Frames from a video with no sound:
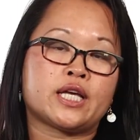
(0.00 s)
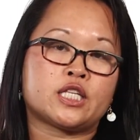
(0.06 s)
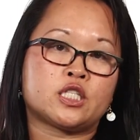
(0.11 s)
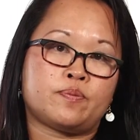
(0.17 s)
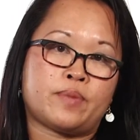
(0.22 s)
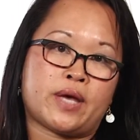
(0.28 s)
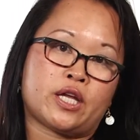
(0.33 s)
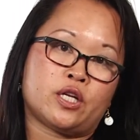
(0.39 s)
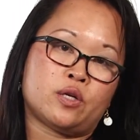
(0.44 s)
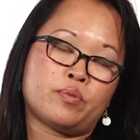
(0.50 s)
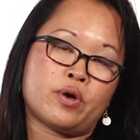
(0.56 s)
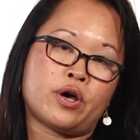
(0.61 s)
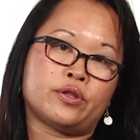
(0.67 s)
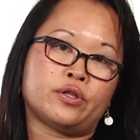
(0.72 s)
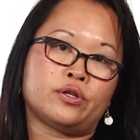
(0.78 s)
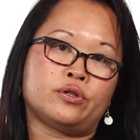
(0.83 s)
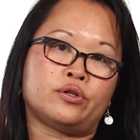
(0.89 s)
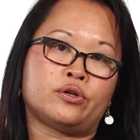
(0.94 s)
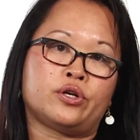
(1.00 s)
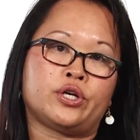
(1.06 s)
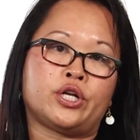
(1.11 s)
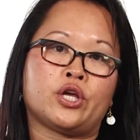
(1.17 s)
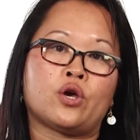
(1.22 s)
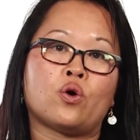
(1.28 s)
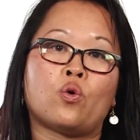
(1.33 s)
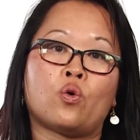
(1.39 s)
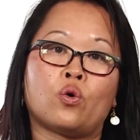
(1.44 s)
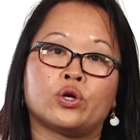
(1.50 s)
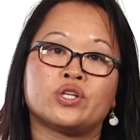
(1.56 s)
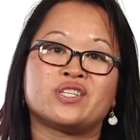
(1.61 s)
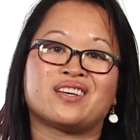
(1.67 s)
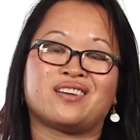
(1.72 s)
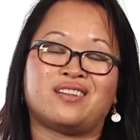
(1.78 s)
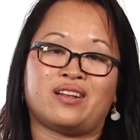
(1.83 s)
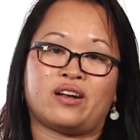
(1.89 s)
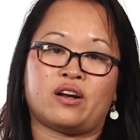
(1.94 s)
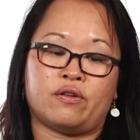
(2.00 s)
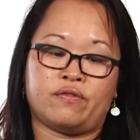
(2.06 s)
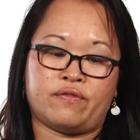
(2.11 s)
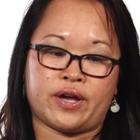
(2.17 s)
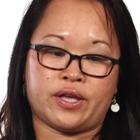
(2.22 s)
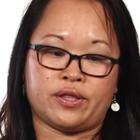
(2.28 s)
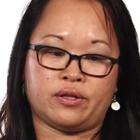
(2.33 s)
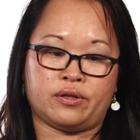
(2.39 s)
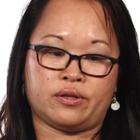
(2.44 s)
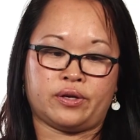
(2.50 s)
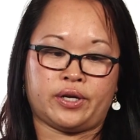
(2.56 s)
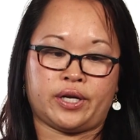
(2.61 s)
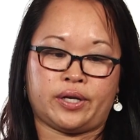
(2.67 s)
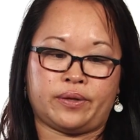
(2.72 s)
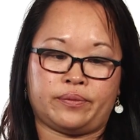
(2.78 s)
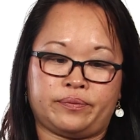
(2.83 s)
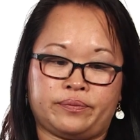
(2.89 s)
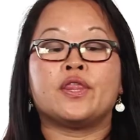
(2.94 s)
expand upon the learning, or to clarify the learning.